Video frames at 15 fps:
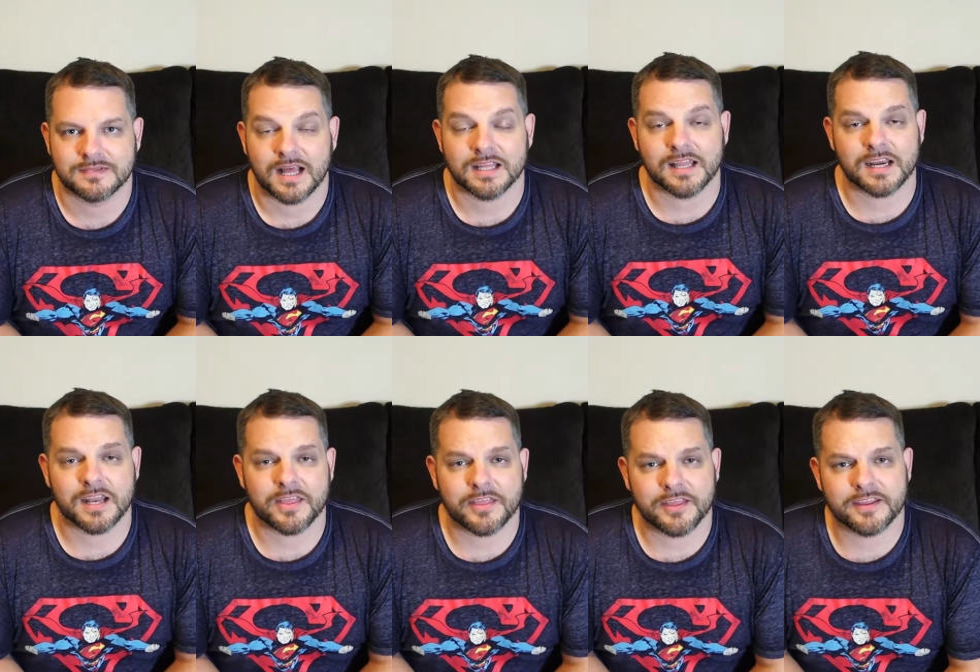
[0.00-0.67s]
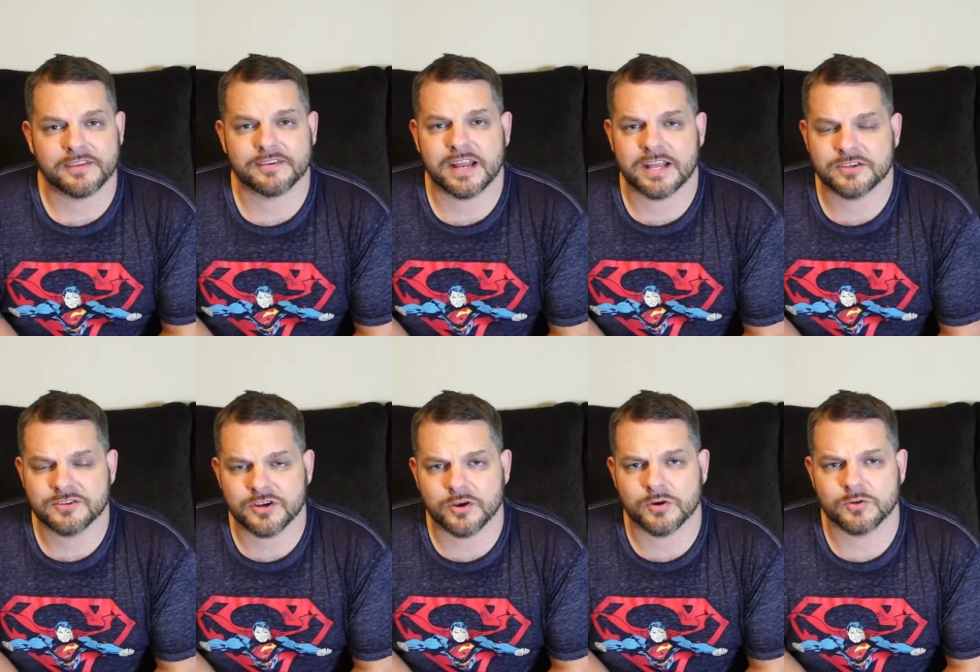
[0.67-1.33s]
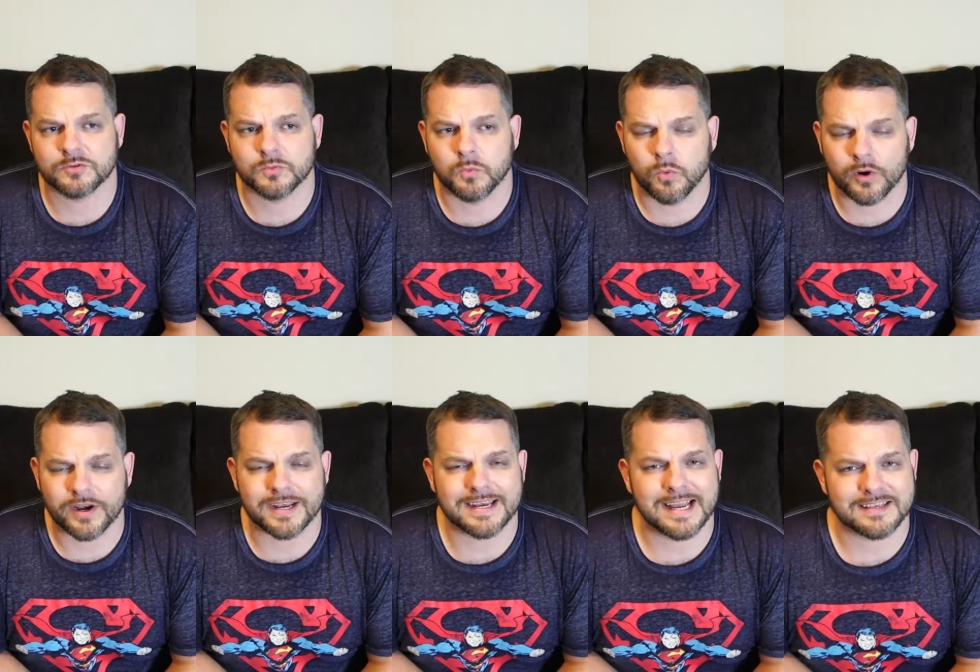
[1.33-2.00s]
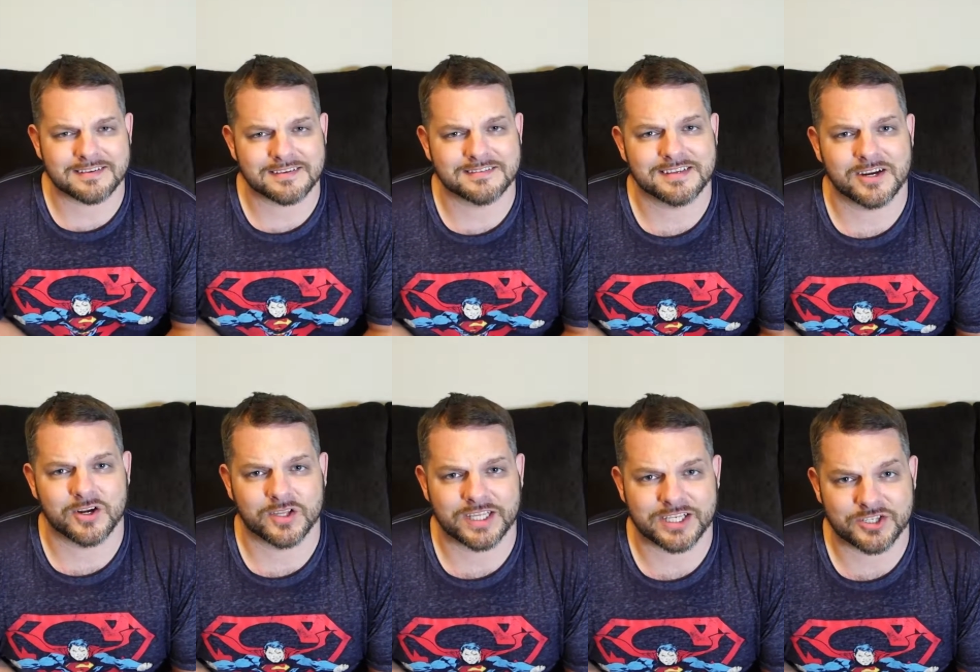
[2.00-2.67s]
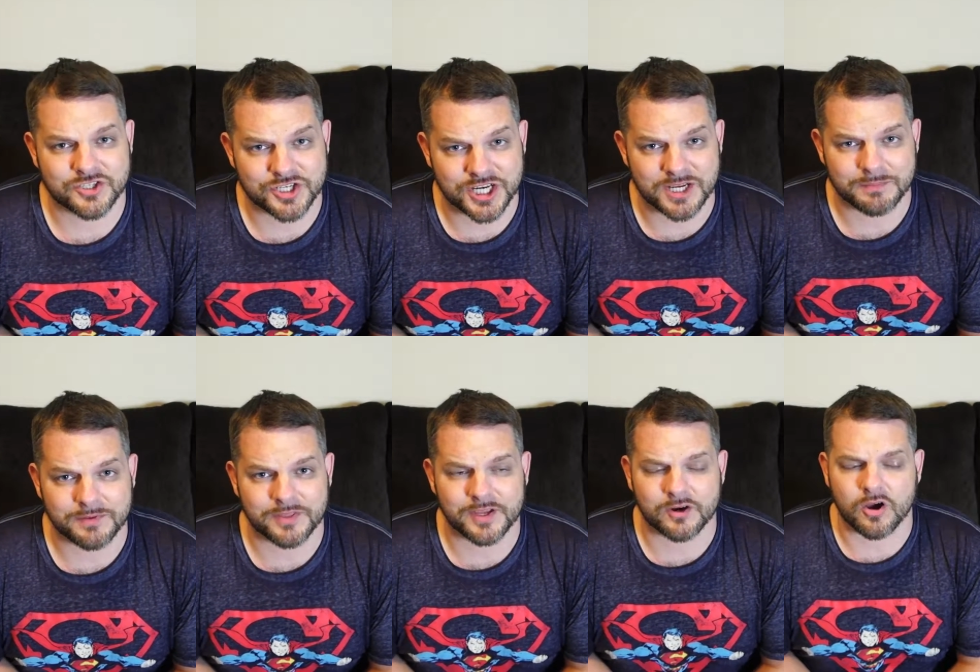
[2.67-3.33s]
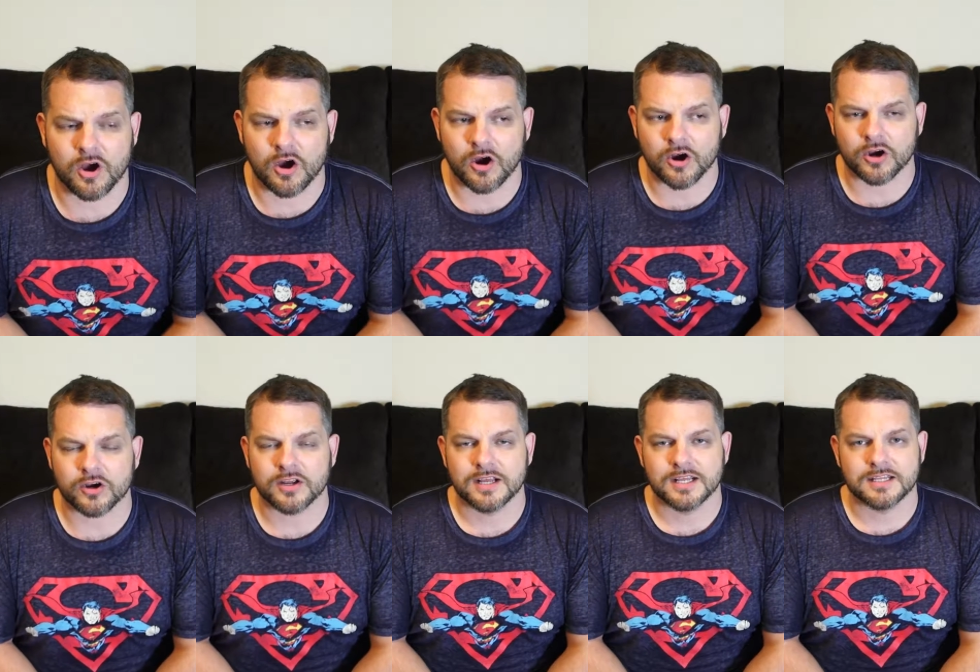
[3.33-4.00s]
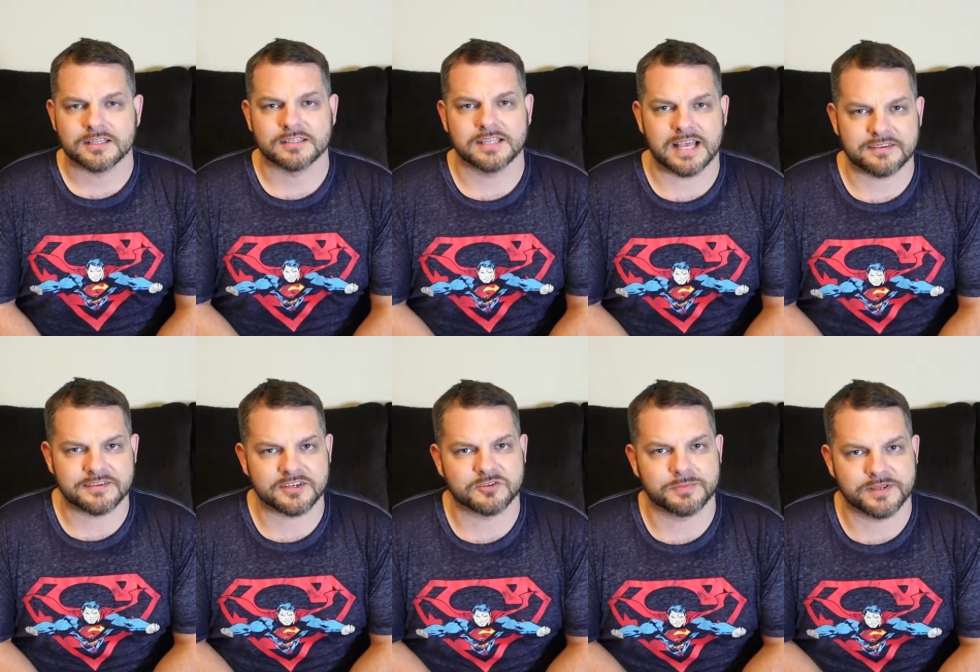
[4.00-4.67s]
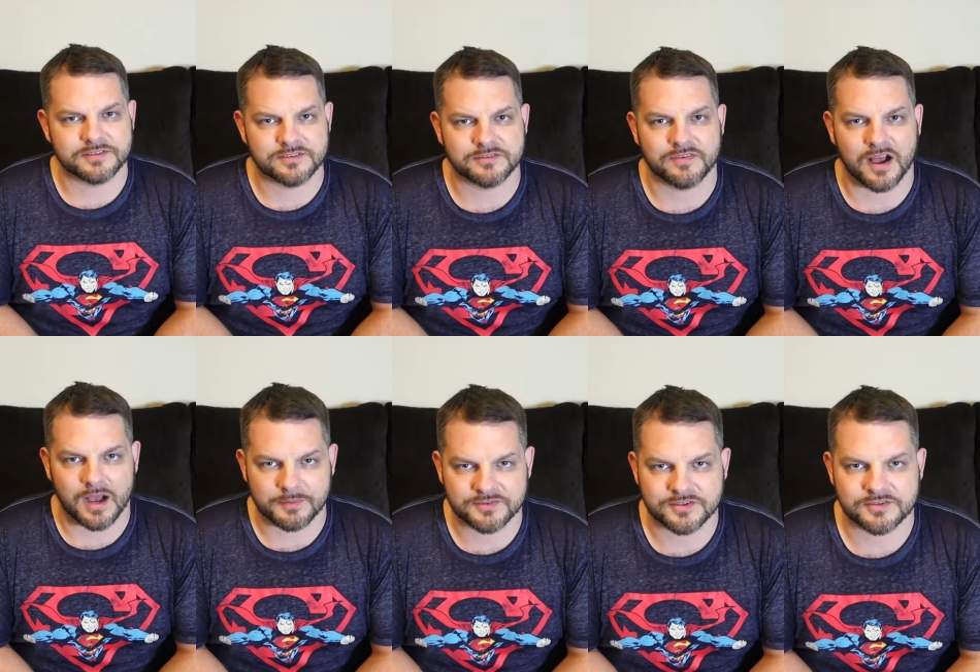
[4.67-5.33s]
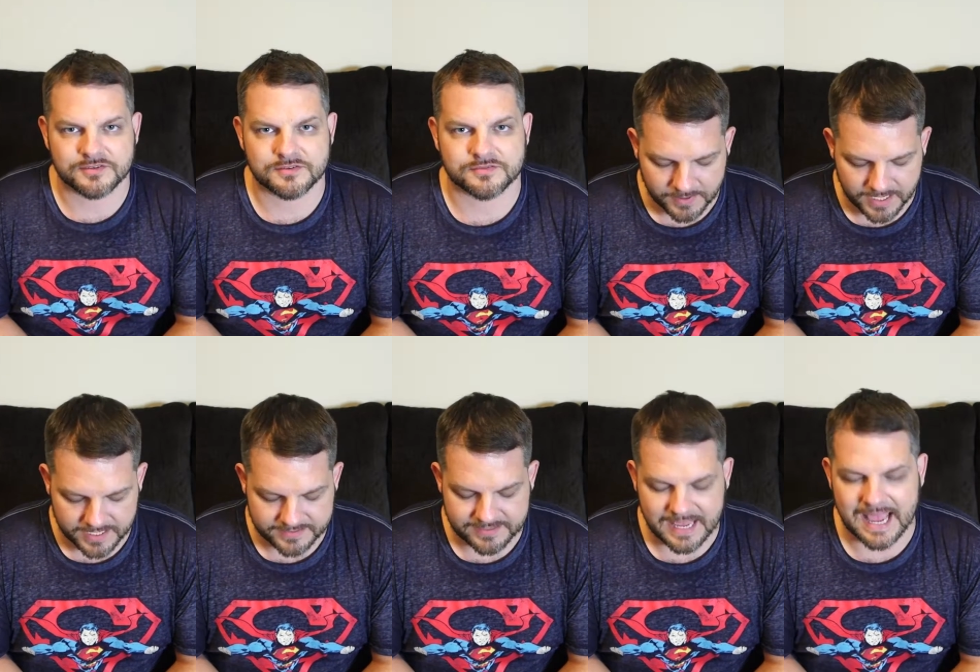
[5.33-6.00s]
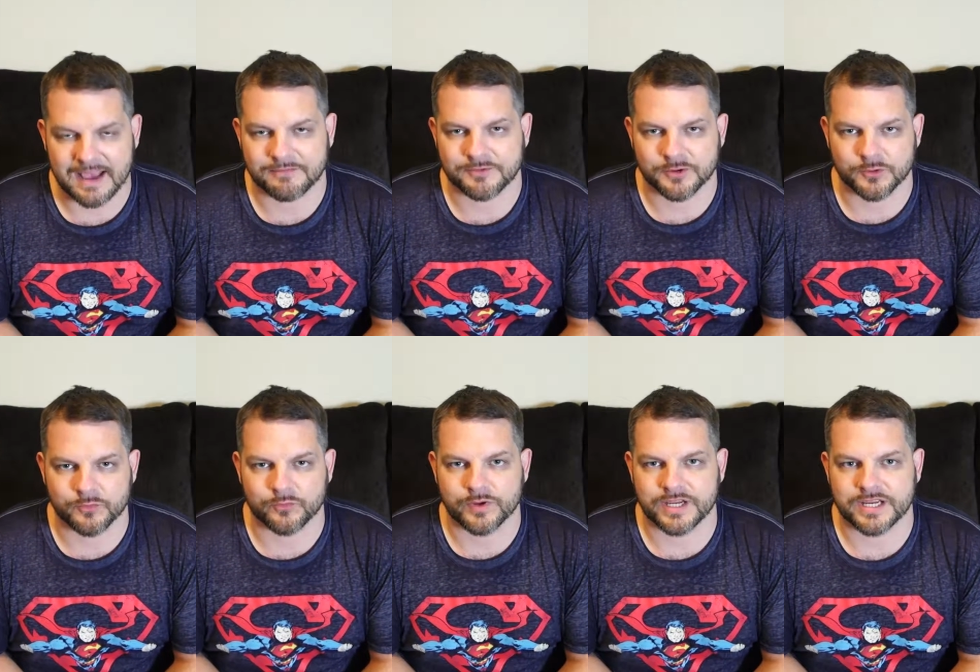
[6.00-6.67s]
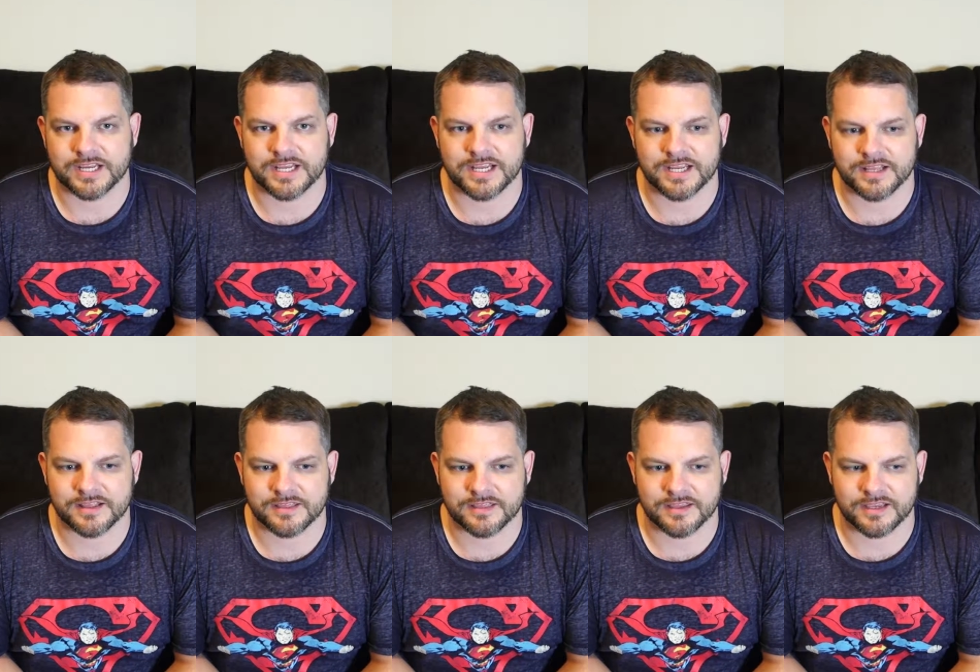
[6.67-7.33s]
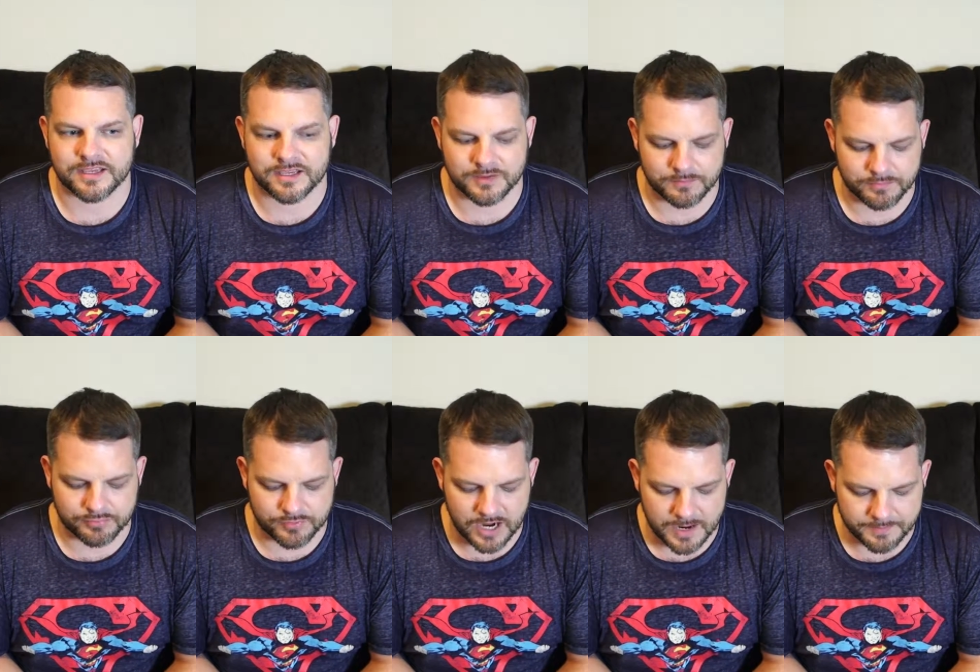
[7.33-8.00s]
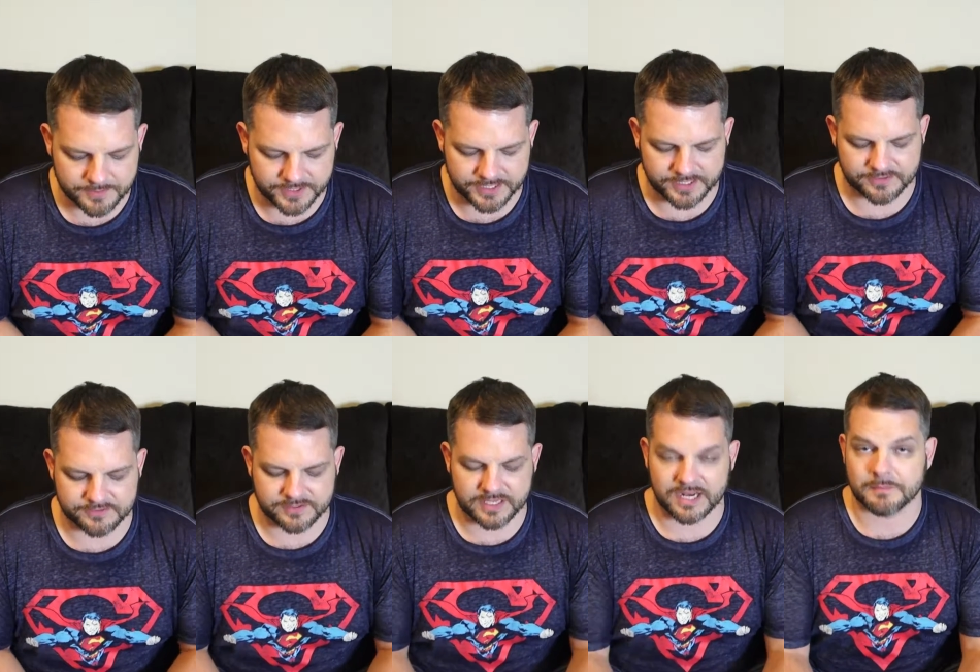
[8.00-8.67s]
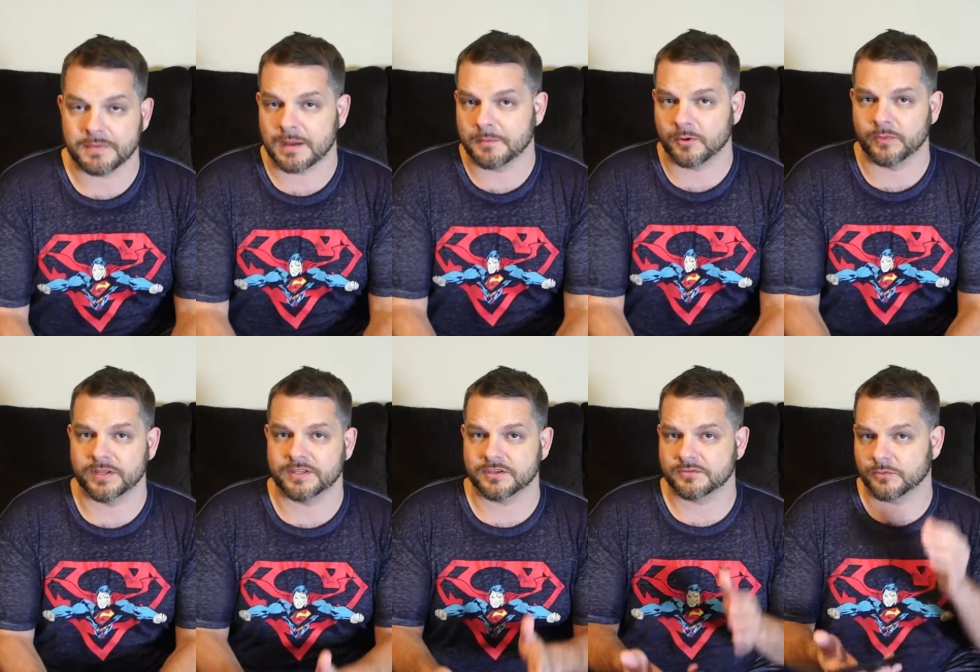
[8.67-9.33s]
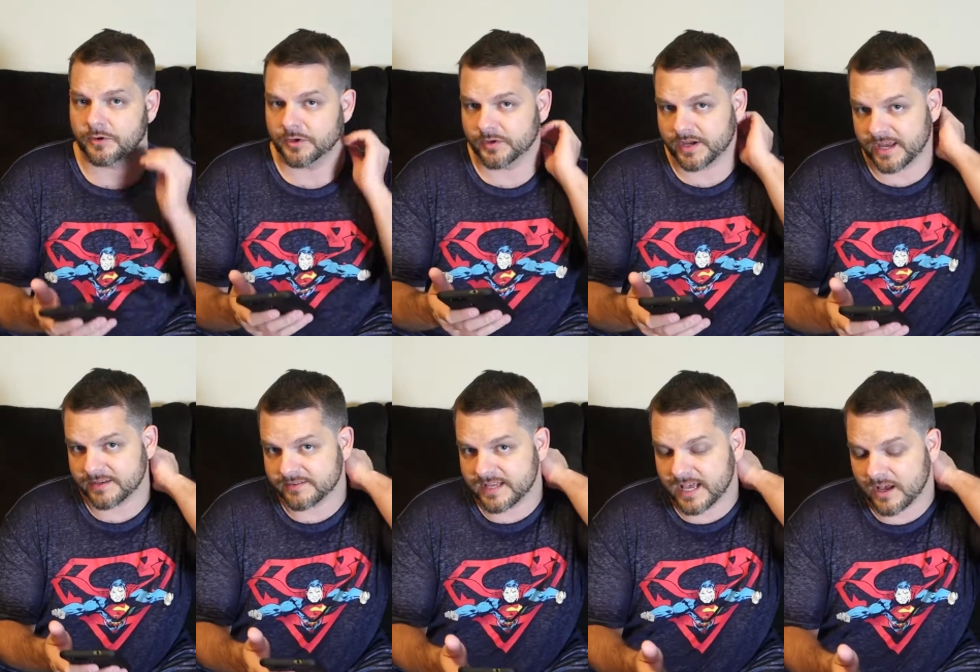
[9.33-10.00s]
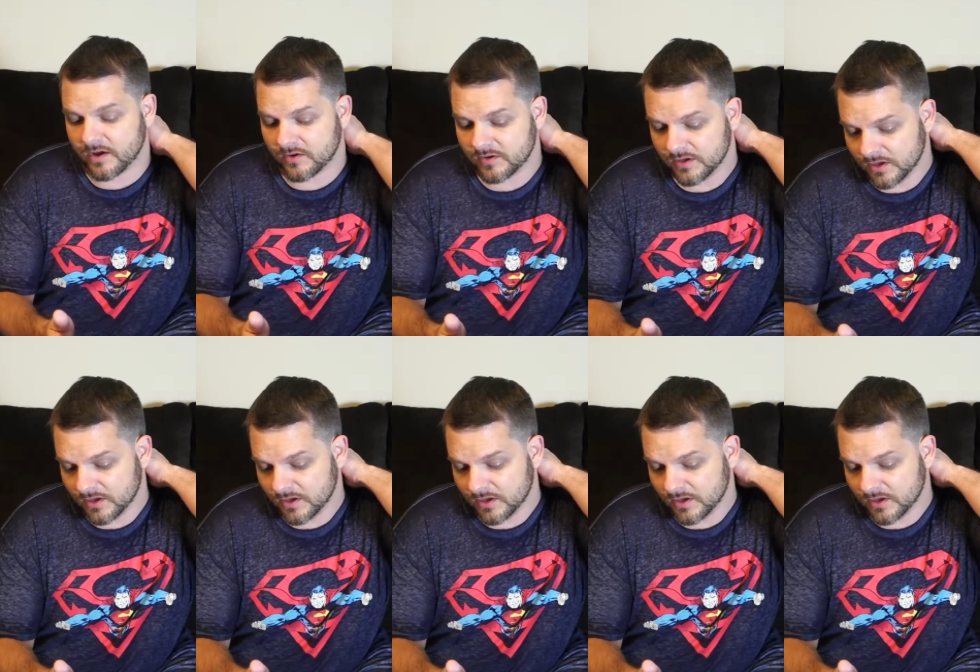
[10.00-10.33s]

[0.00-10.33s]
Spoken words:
A lot of the things that I chose weren't necessarily cheap. There are less expensive options, but after reading the properties, and I'm gonna read this for you guys now,